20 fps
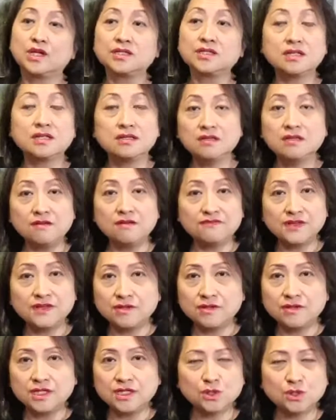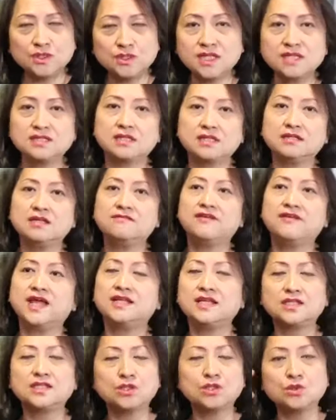Because the nerve is so sensitive
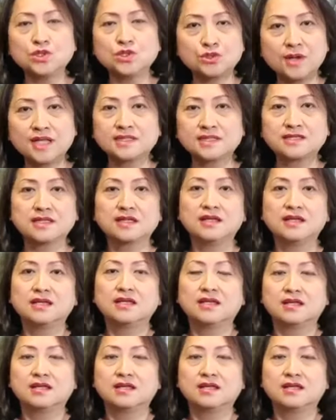and they're so stressed.